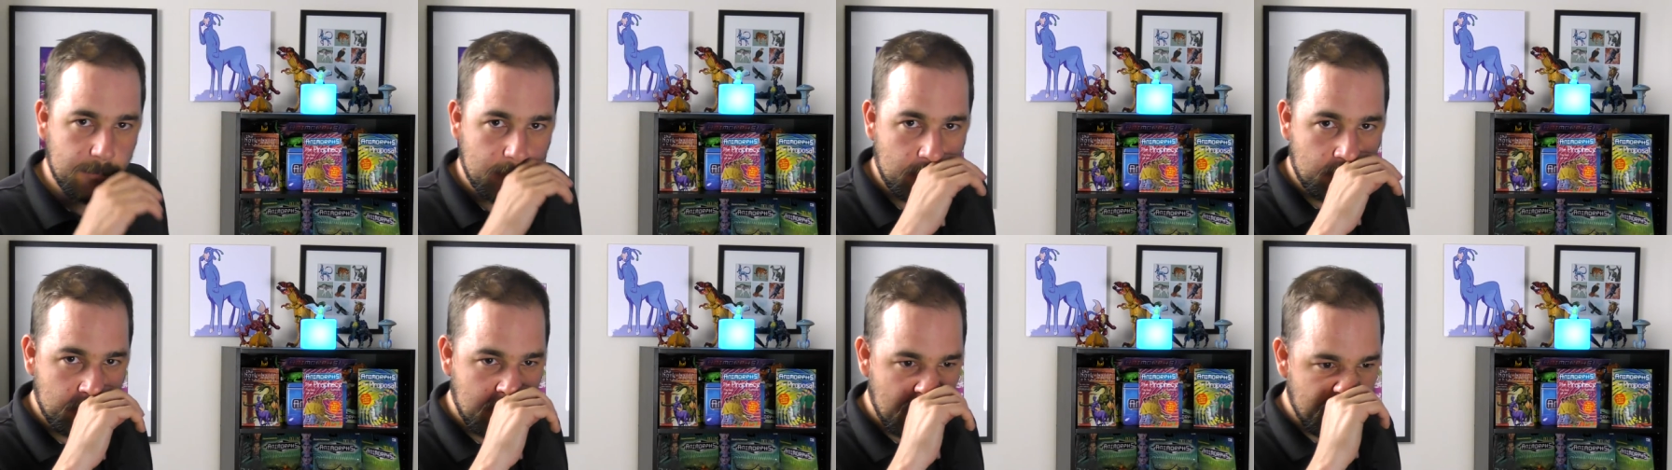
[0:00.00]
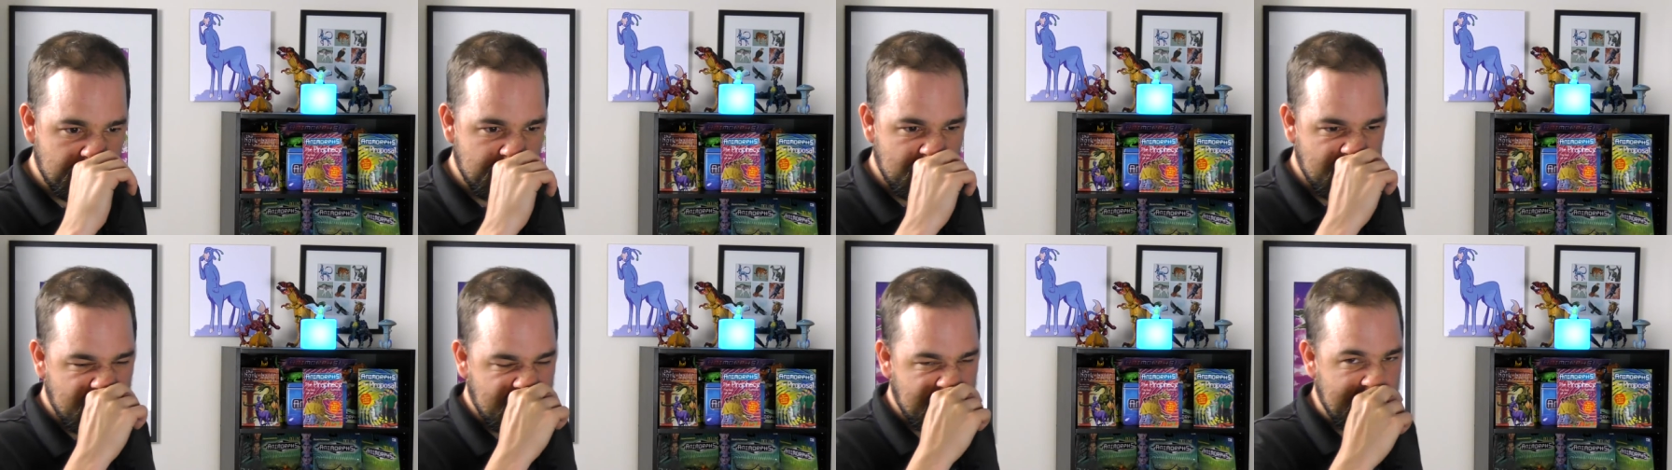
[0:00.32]

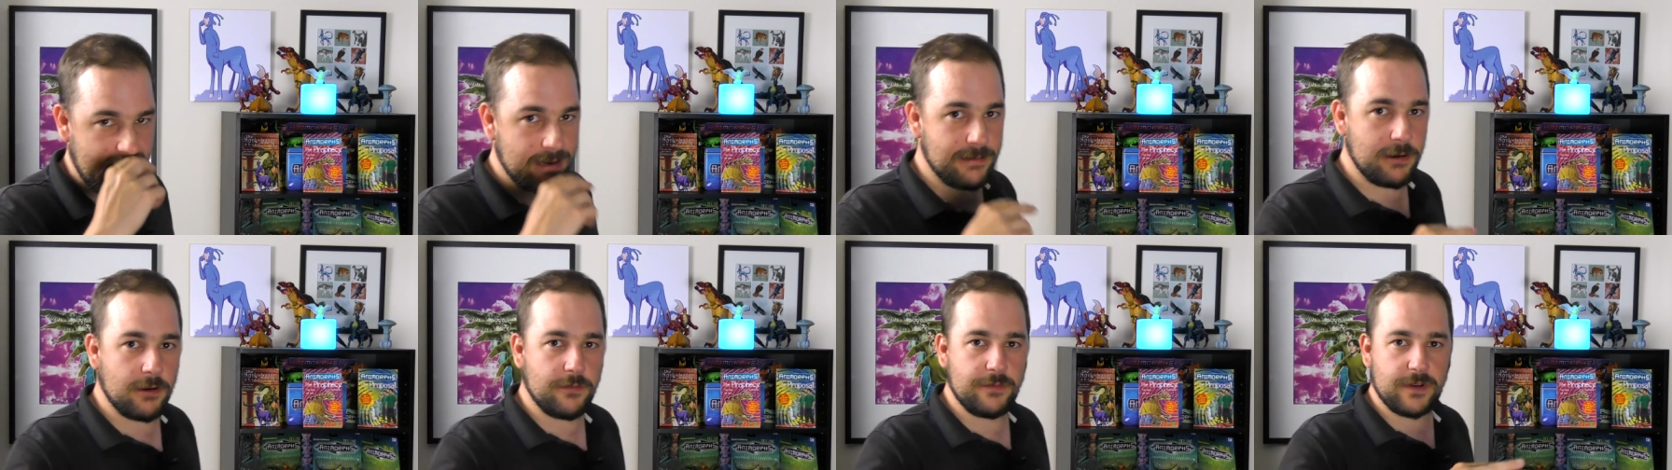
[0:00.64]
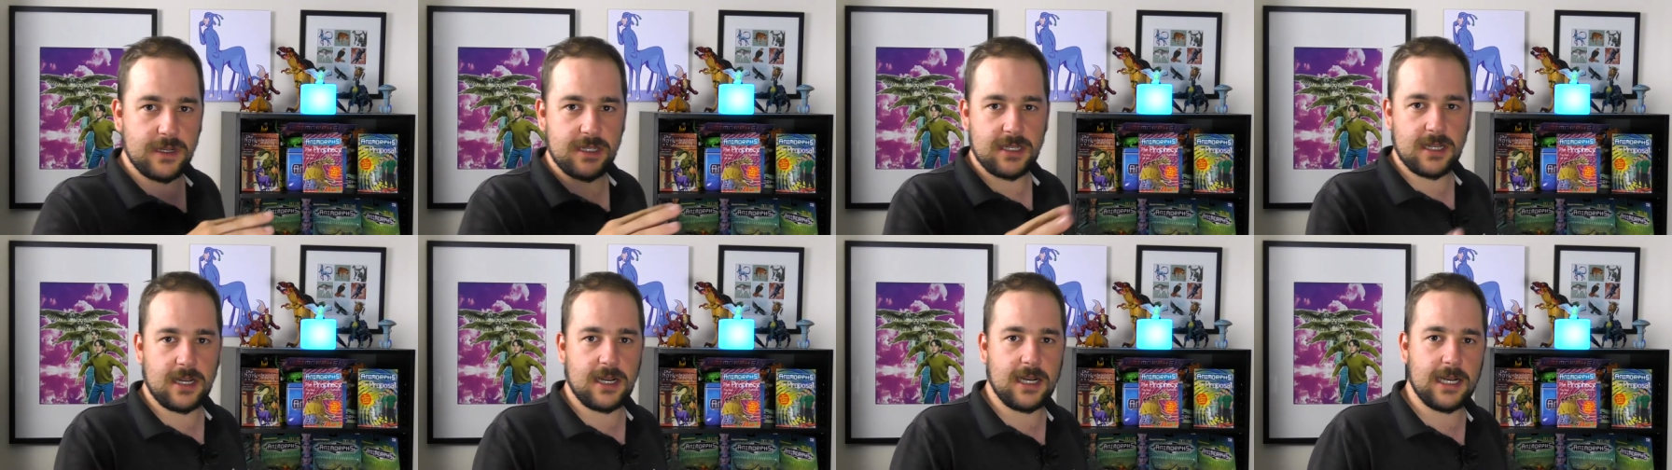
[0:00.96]
Whether it came
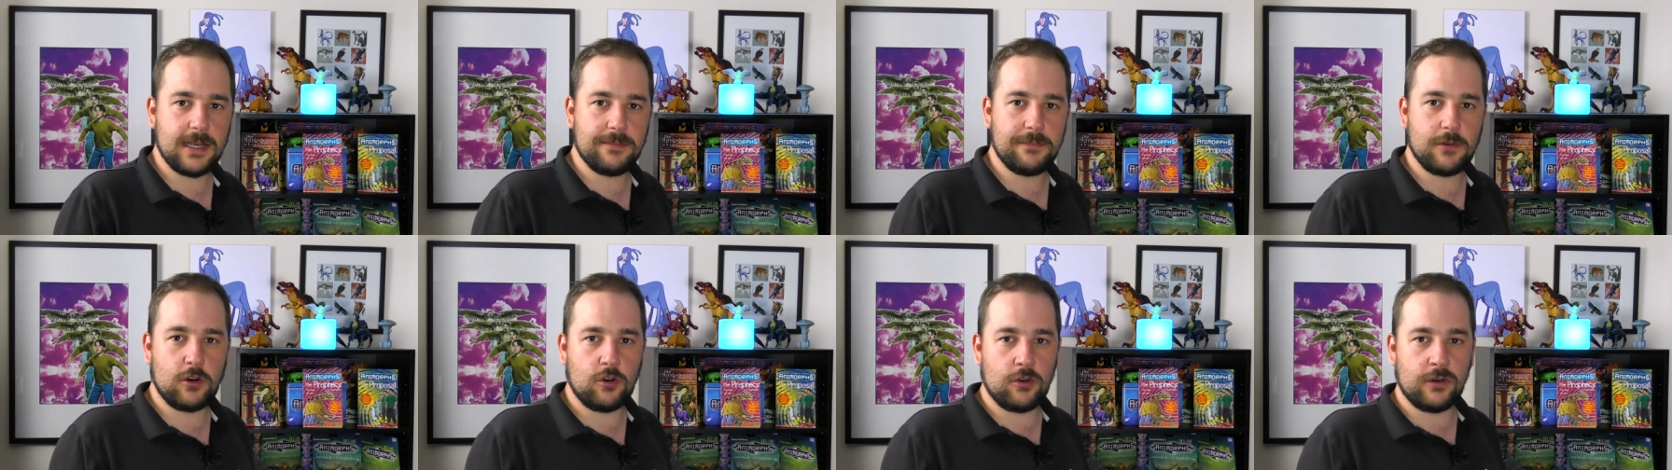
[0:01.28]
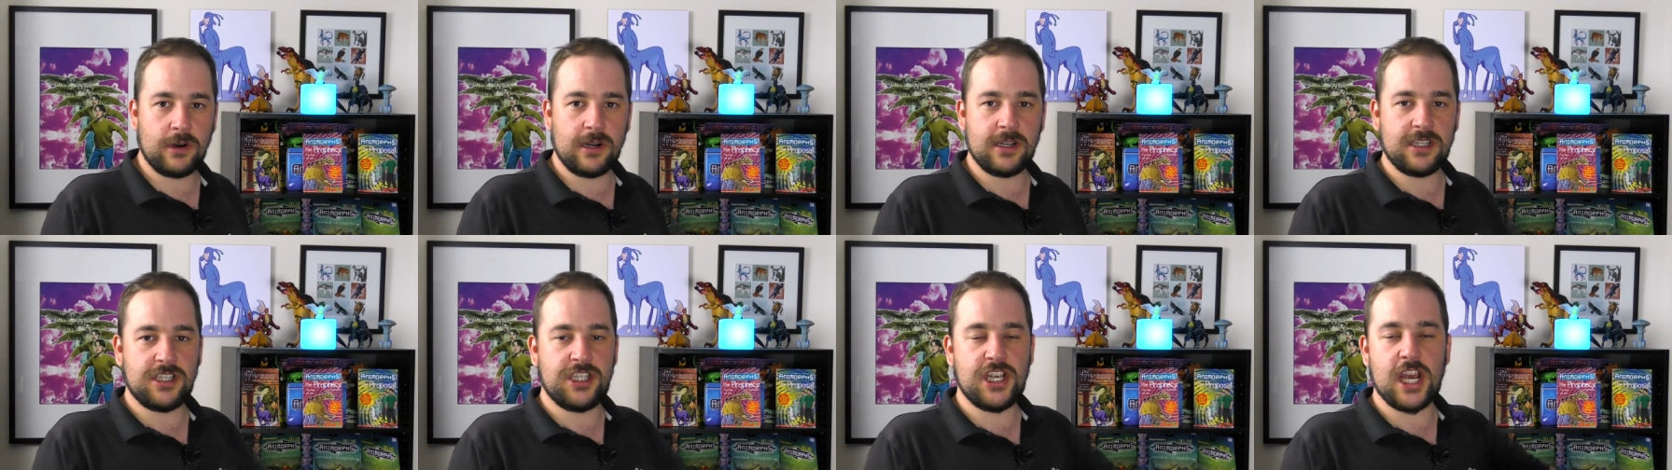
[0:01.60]
over time
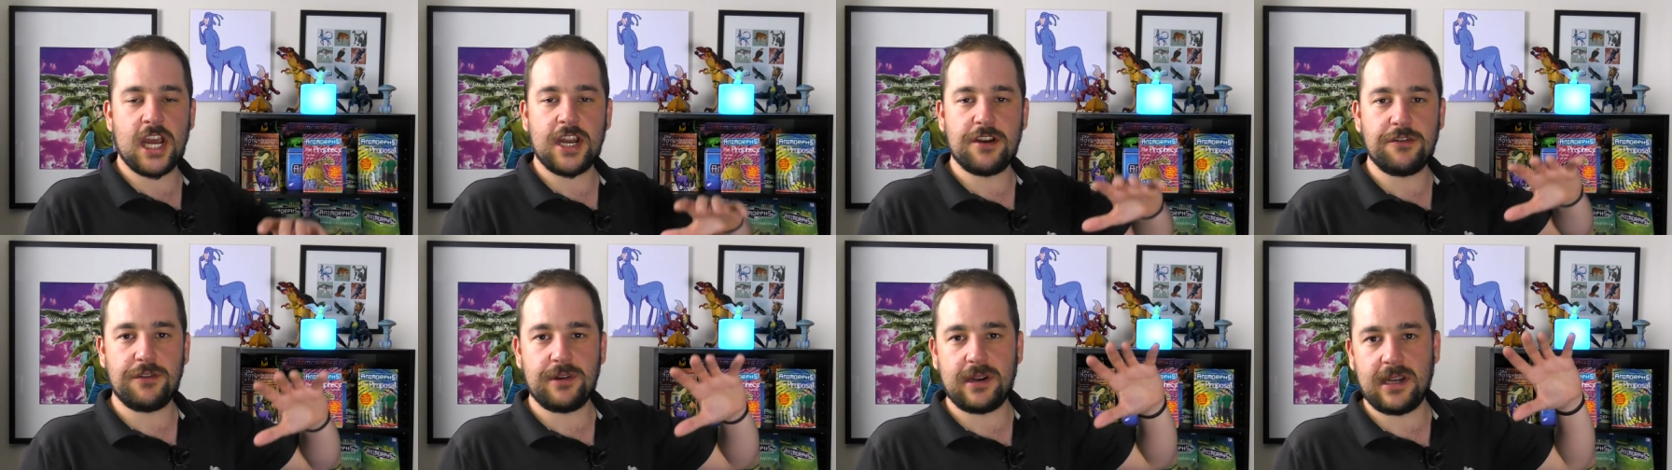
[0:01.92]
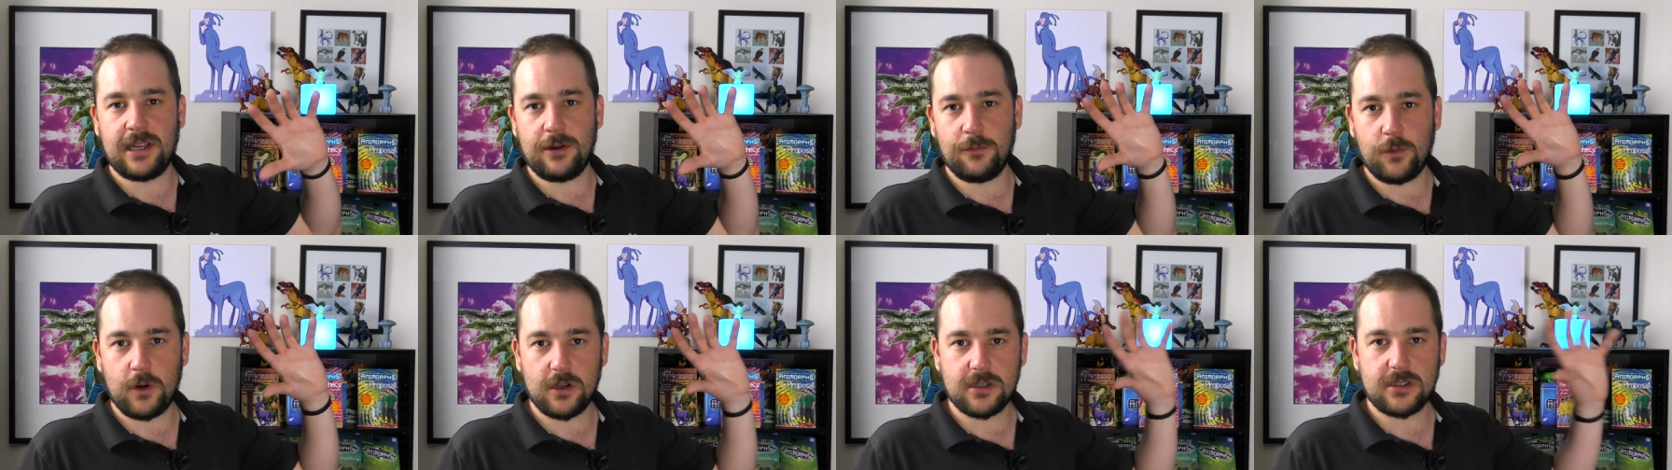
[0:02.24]
or it
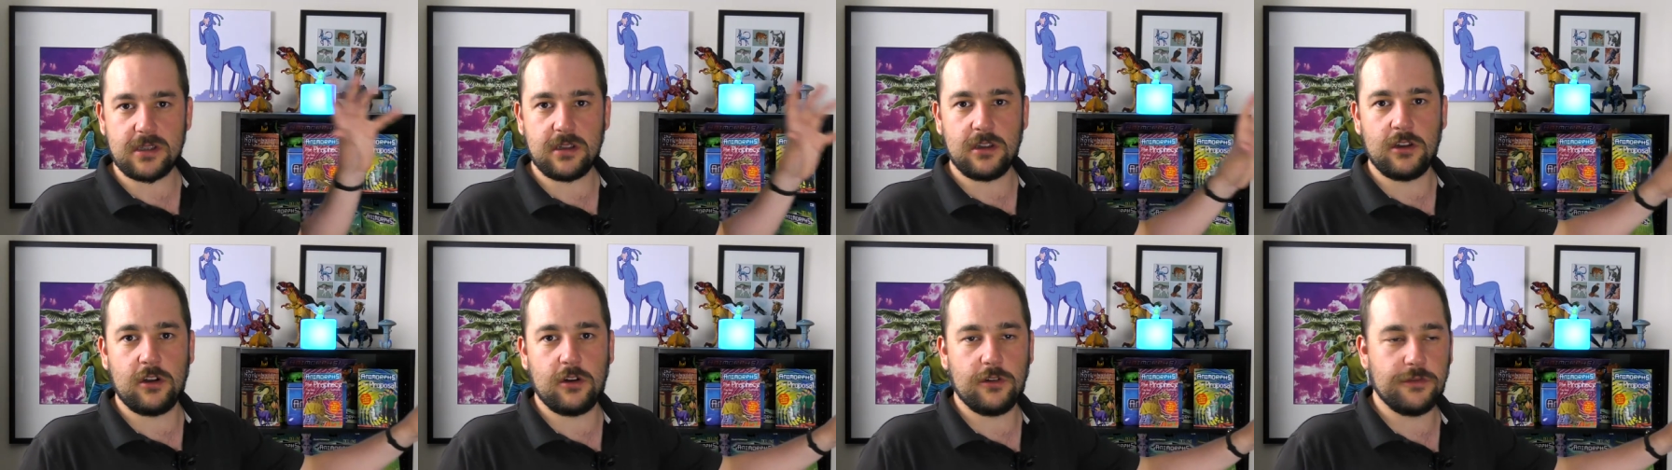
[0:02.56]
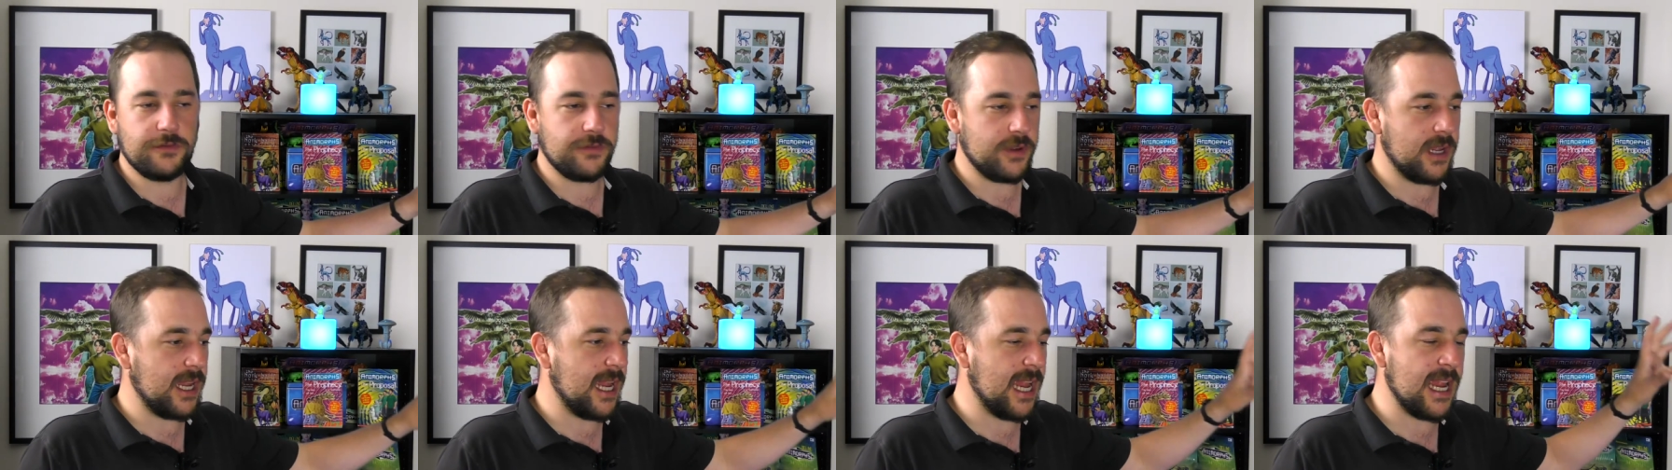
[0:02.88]
genuinely was love